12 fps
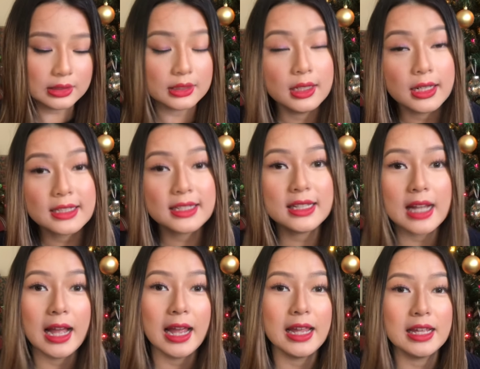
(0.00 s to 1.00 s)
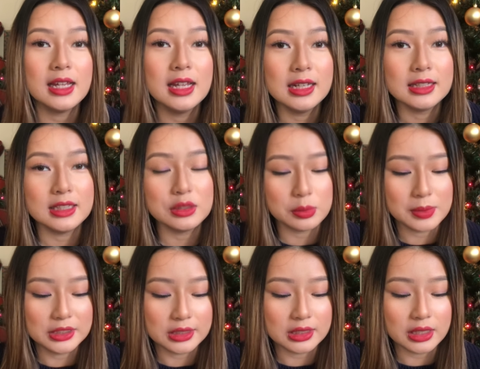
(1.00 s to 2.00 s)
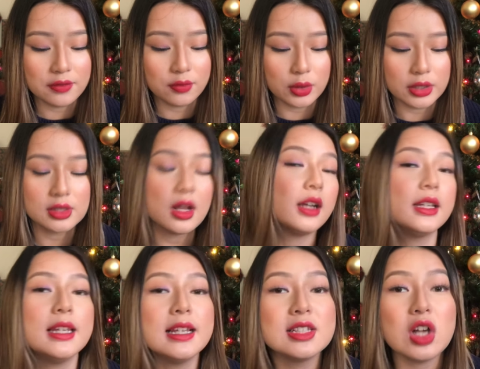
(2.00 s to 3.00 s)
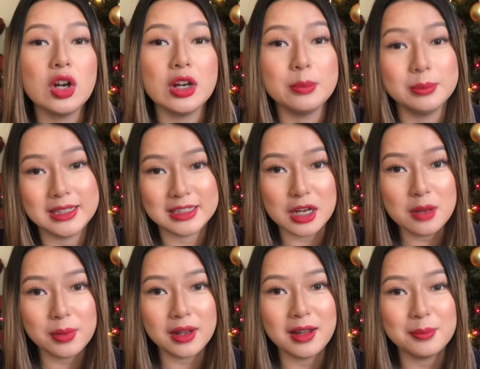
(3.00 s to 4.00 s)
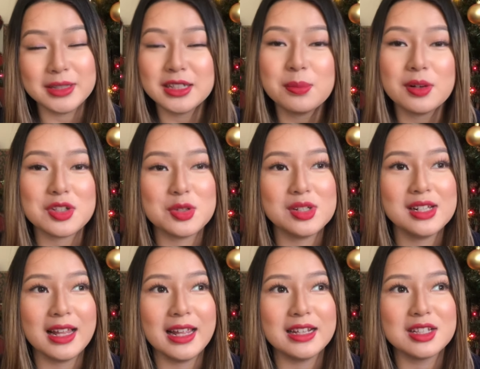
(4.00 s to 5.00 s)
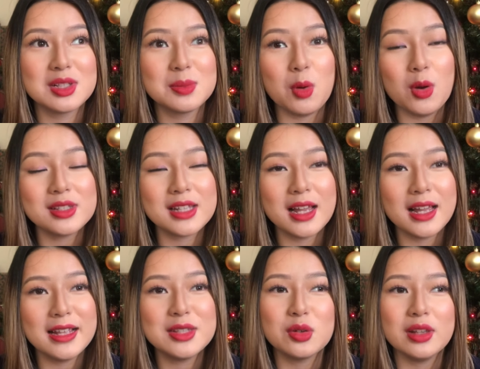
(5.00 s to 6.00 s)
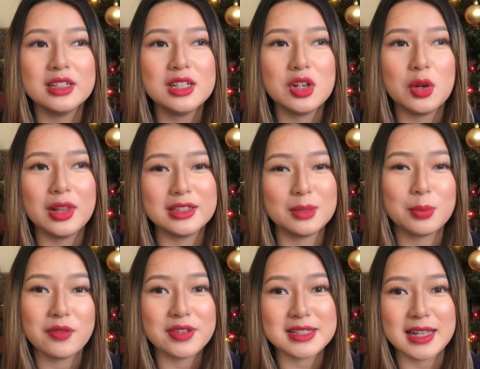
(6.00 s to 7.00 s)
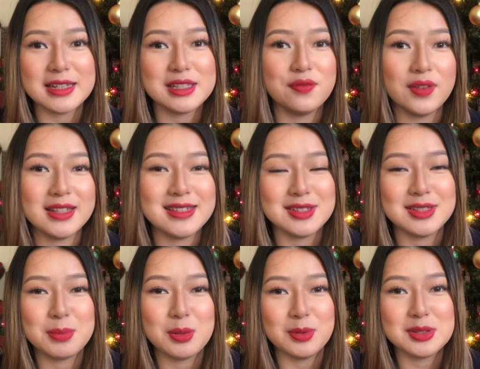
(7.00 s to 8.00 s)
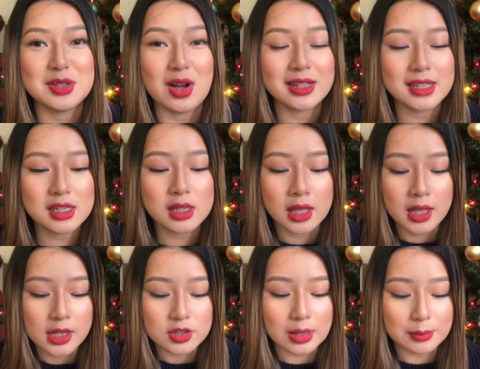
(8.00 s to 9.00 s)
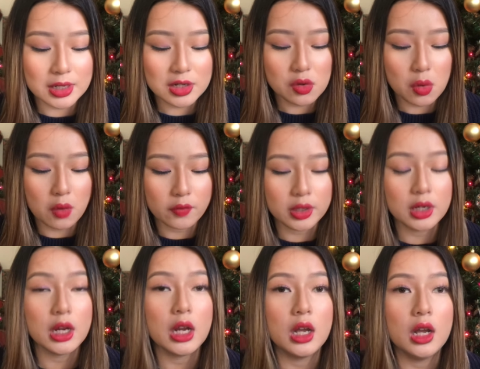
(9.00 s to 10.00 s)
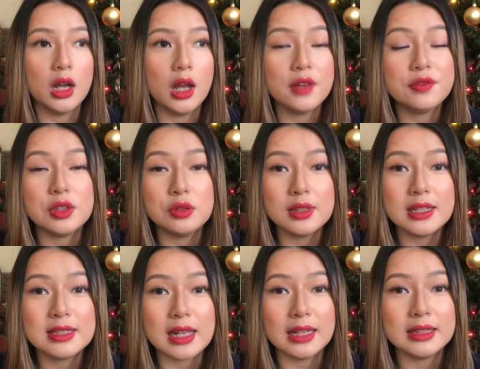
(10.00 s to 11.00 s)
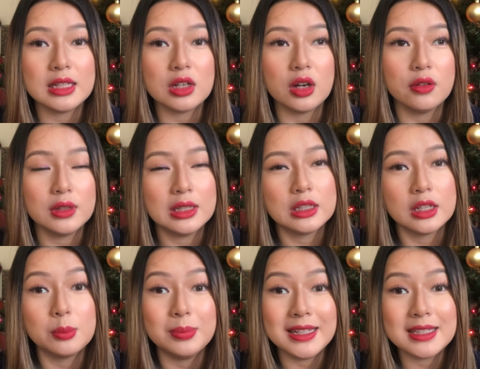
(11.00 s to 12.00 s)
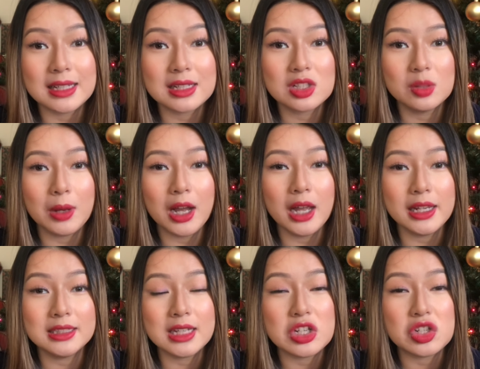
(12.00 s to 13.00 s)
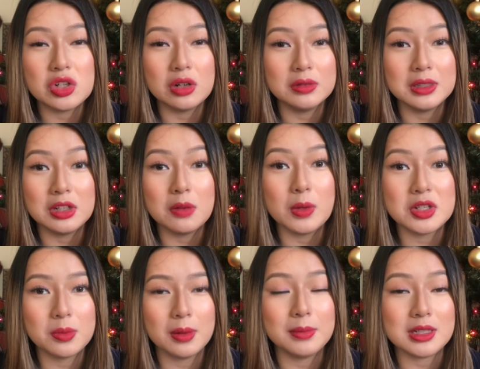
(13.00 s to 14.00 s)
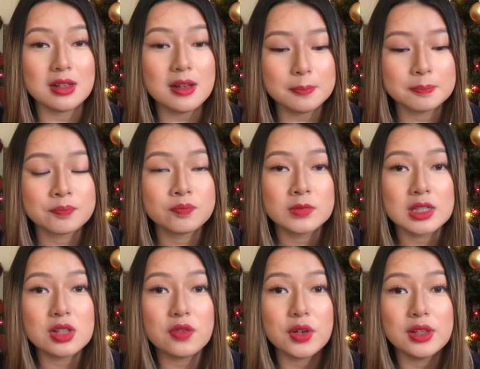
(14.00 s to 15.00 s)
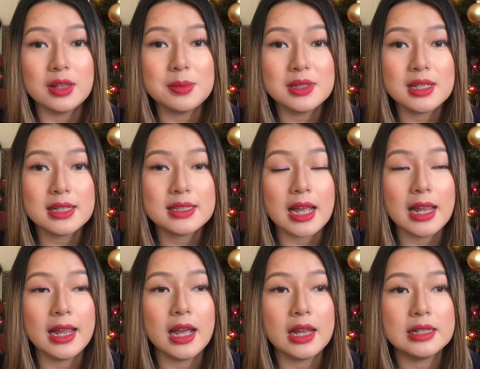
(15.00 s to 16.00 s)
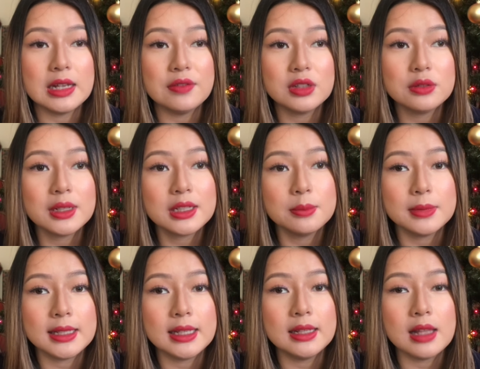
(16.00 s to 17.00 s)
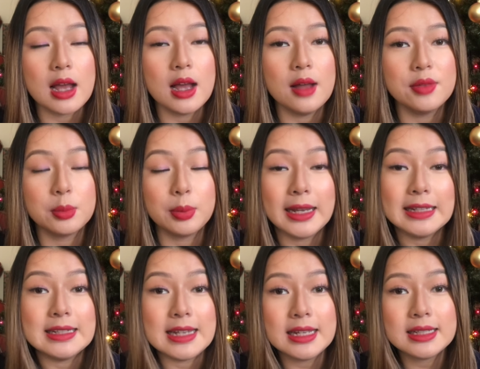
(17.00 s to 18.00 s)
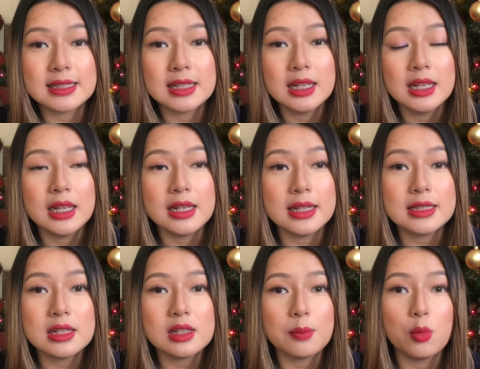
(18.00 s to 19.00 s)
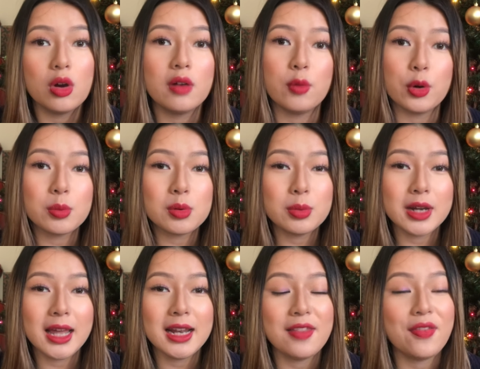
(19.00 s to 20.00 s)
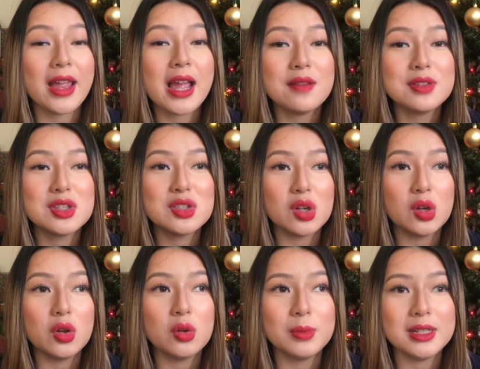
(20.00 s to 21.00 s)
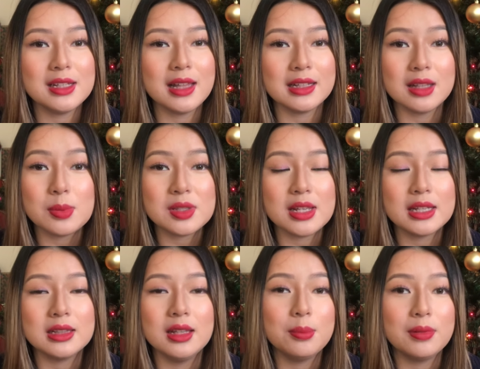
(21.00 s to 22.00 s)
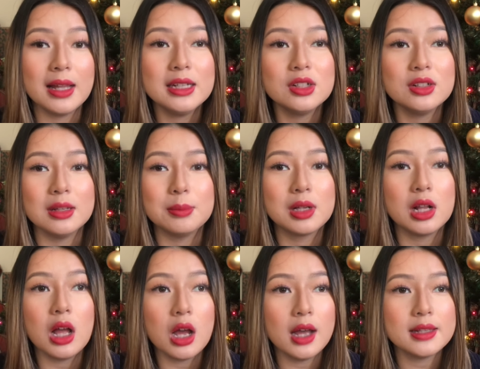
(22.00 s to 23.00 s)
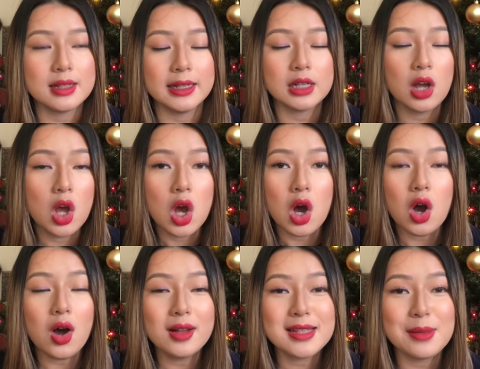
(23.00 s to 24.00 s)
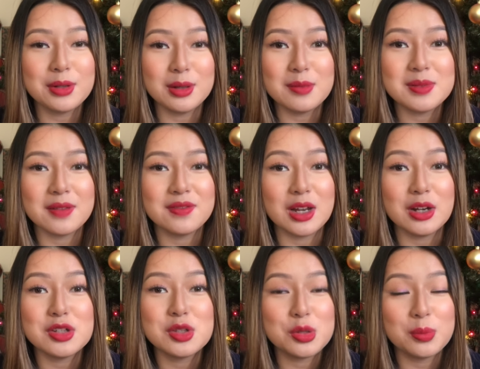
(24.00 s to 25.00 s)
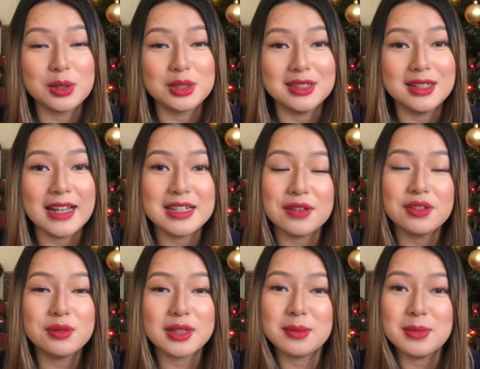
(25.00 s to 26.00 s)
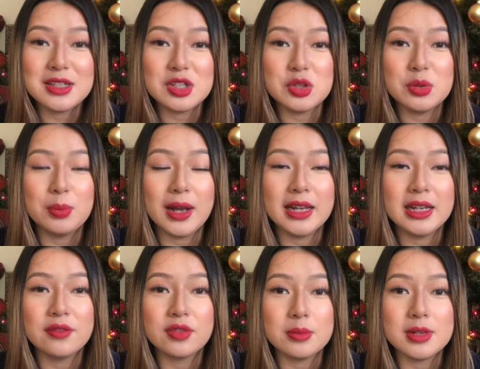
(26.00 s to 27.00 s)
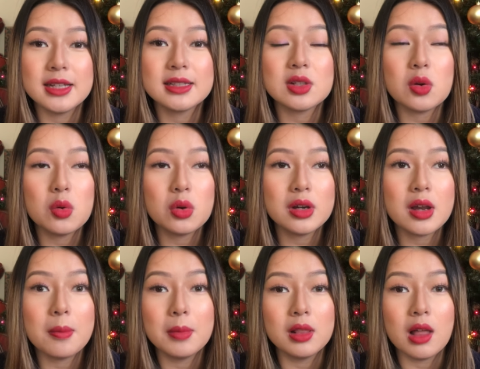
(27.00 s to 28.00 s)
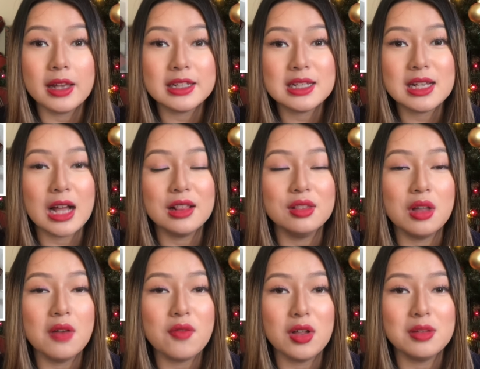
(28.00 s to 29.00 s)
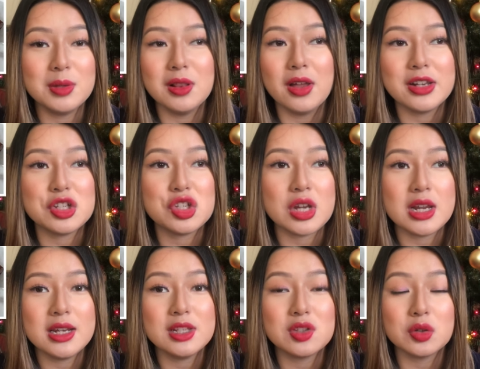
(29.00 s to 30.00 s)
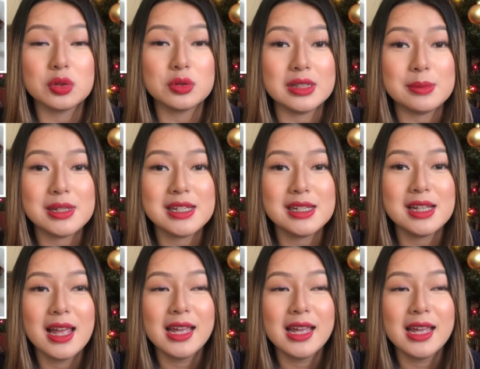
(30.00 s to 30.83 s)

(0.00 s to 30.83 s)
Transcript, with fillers: The next thing I think would be a good gift for stockings are makeup. Um, makeup are usually like small size or like, you know, like the perfect size to fit into people's stocking. So I'm going to go over uh, a few things that I think are really good basics to buy in case you don't really know much about makeup. So for lipsticks, I definitely recommend um, the brand NYX. NYX is a more affordable brand and they have so many like lipstick, lip liner, lip gloss, like all type of lip stuff that are super good. I definitely recommend you buying it from NYX or Milani. I love all of Milani's shade. It's so creamy